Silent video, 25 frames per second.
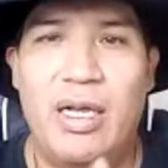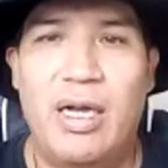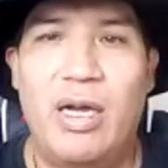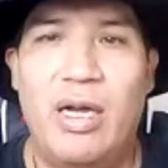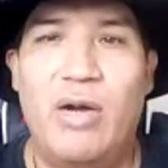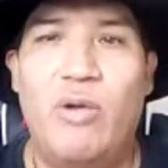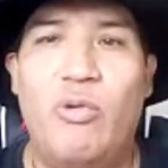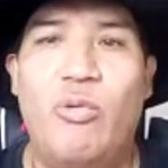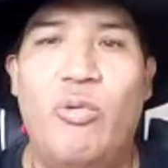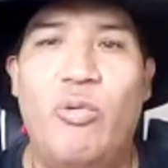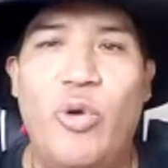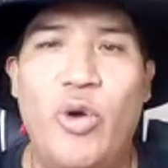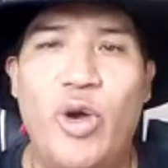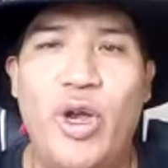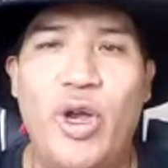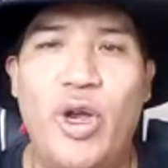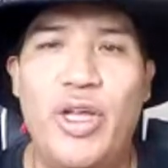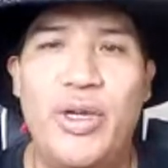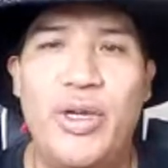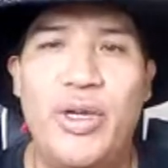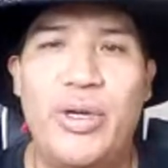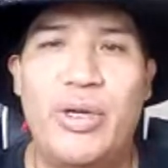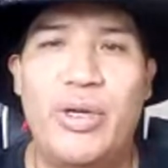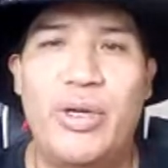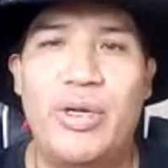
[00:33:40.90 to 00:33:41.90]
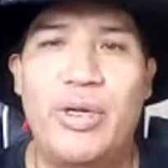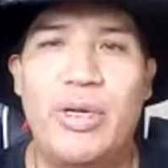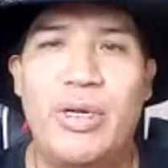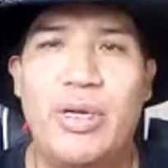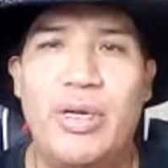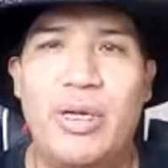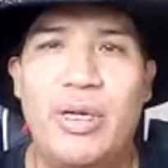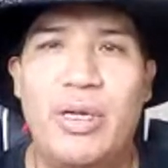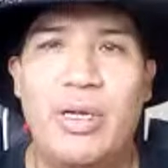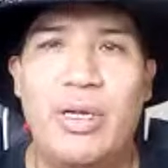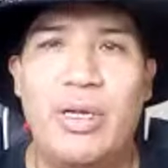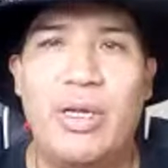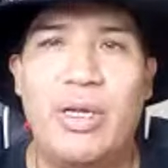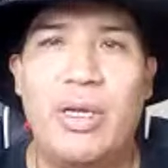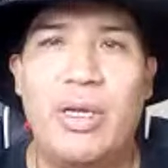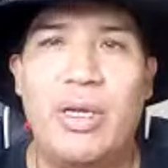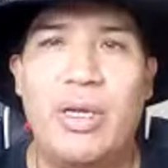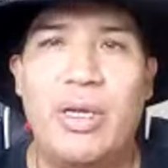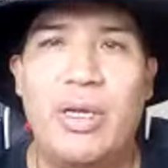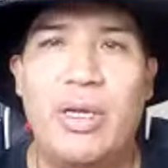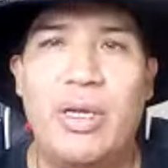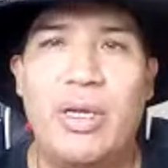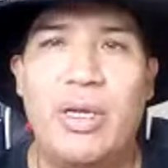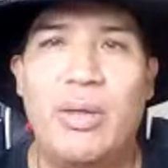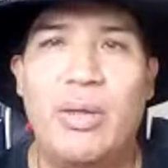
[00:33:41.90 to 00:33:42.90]
A warrior
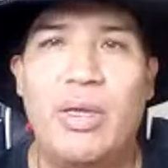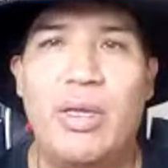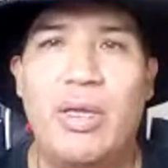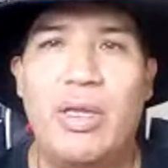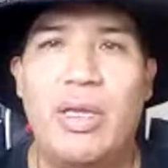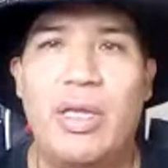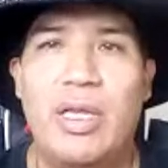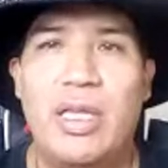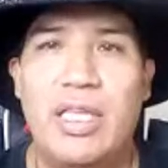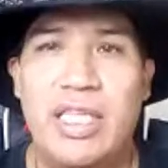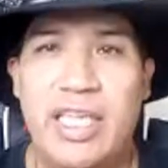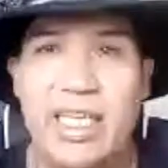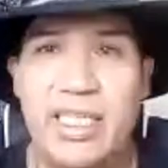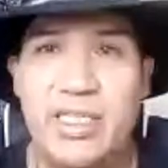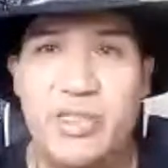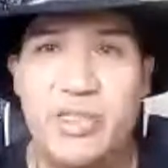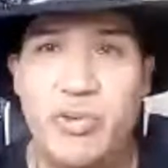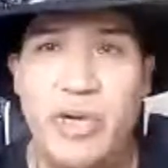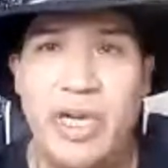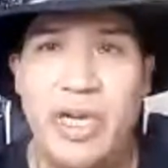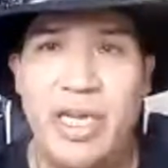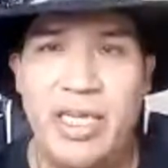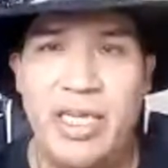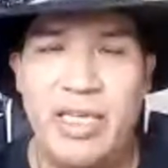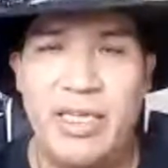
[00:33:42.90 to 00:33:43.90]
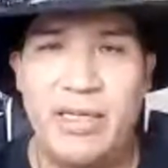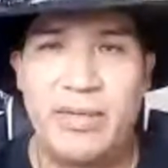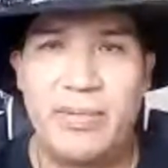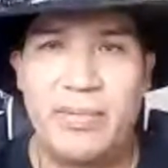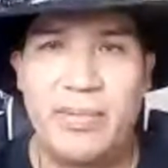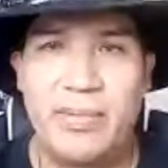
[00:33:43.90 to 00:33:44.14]
gets ready.